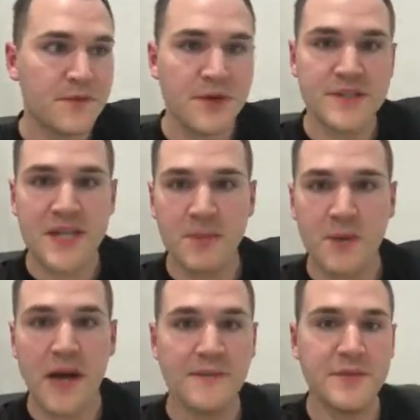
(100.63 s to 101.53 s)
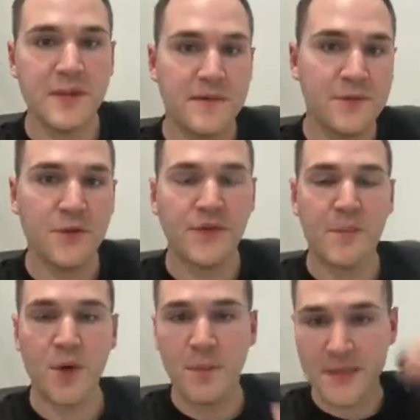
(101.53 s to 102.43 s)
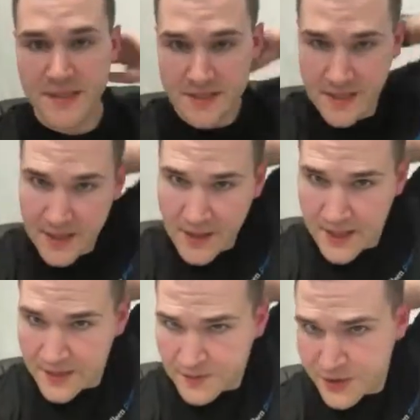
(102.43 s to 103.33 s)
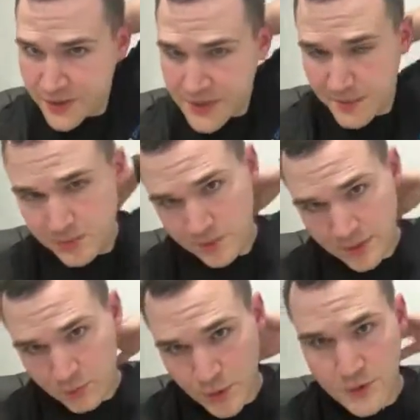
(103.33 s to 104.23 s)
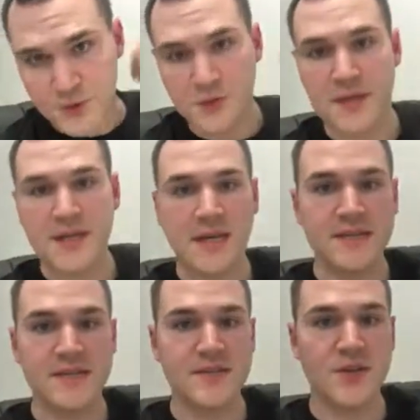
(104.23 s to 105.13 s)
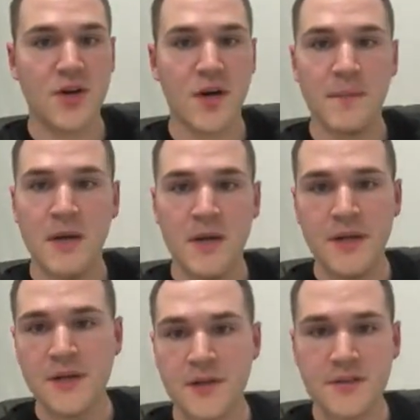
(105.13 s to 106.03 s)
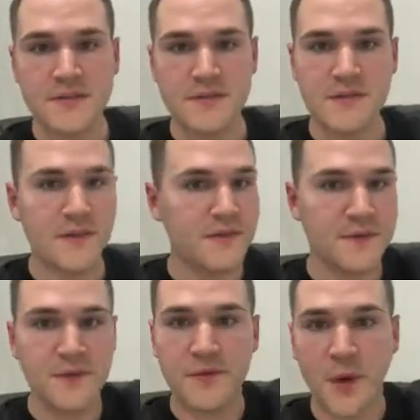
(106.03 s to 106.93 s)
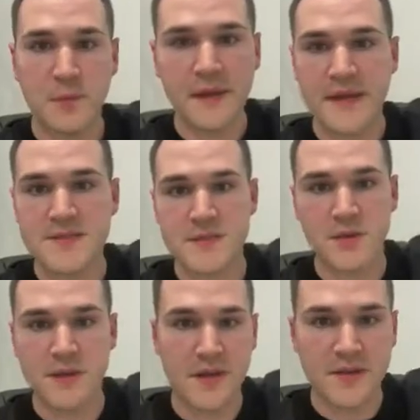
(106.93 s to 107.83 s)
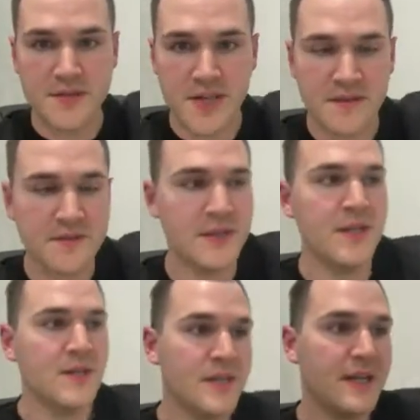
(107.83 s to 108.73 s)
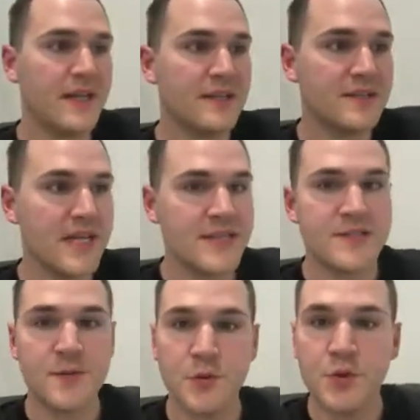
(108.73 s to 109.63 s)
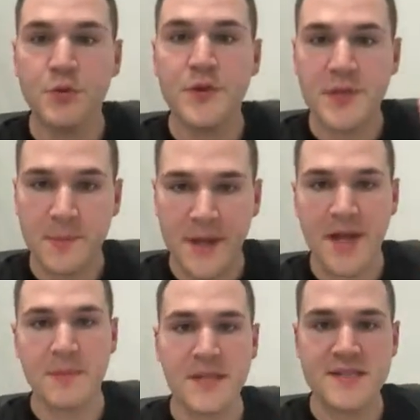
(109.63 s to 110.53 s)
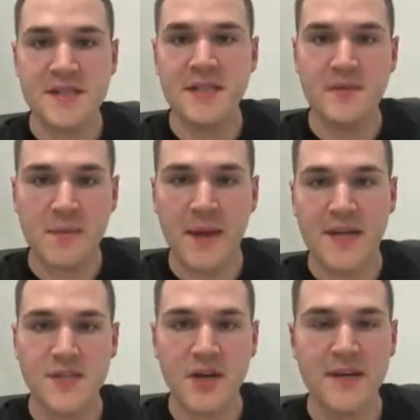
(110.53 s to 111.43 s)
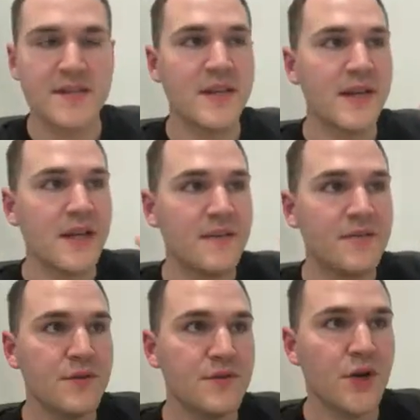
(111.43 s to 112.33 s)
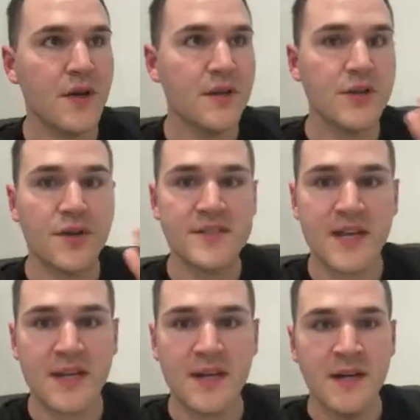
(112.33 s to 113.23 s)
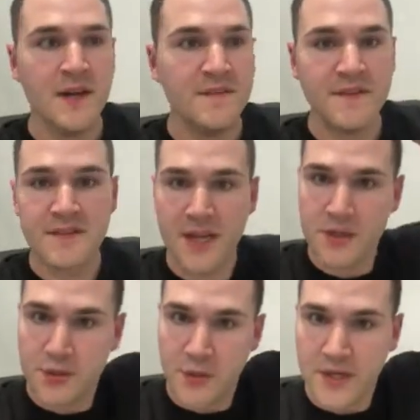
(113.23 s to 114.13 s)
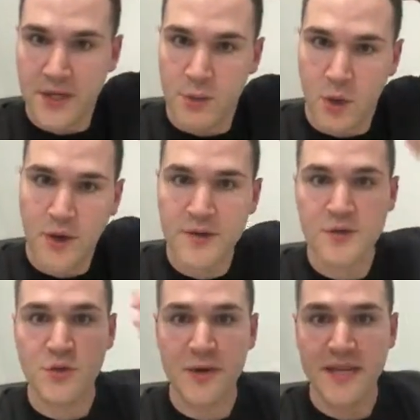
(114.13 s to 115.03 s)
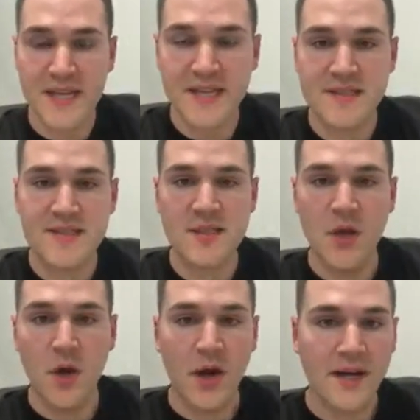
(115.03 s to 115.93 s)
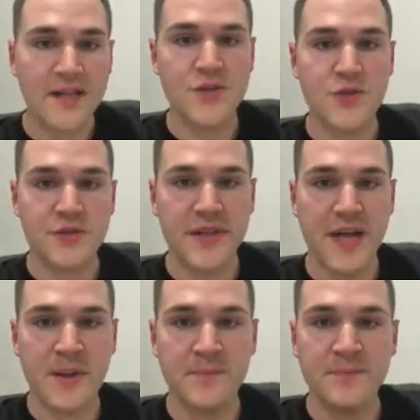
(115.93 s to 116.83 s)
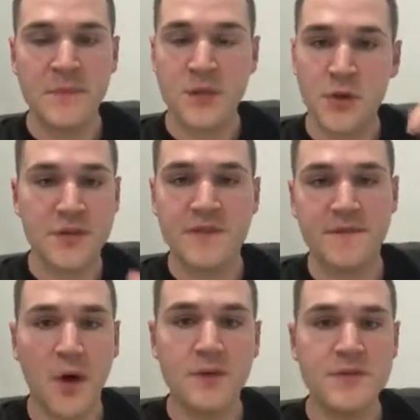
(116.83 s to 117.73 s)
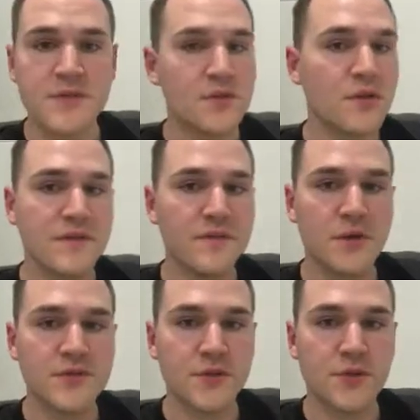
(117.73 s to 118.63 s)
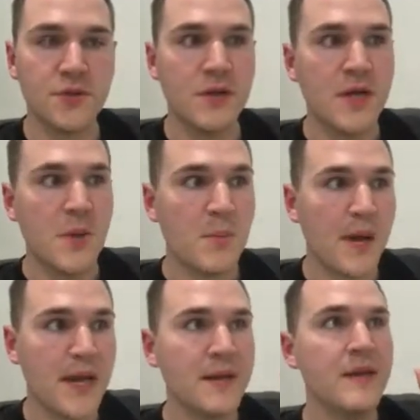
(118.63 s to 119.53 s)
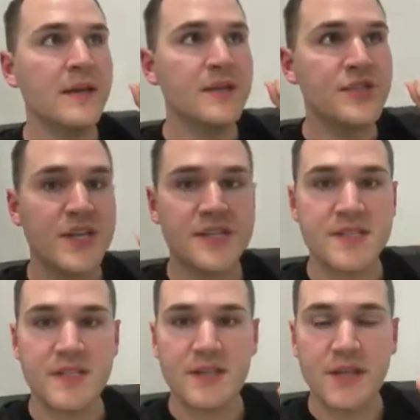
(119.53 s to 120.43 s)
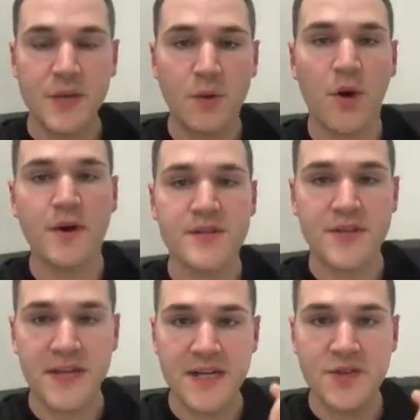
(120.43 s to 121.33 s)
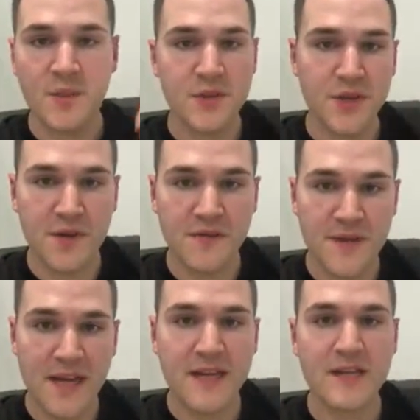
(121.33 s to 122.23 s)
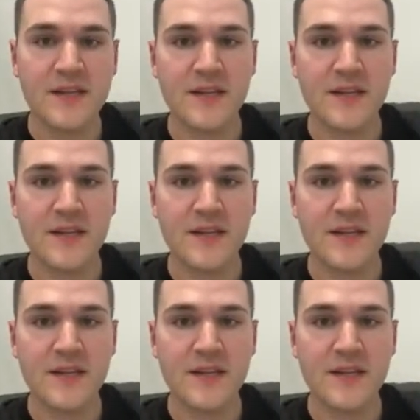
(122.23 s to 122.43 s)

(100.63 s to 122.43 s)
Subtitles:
for example, after about four or five properties, and I had, a couple, like one or two credit cards at the time, did a few phone plans and all that other stuff, it tends to look really bad, basically, from the bank's eyes. If you've got, say 15 credit inquiries or credit hits against your name, not defaults at all, but just inquiries. So anytime you go for that,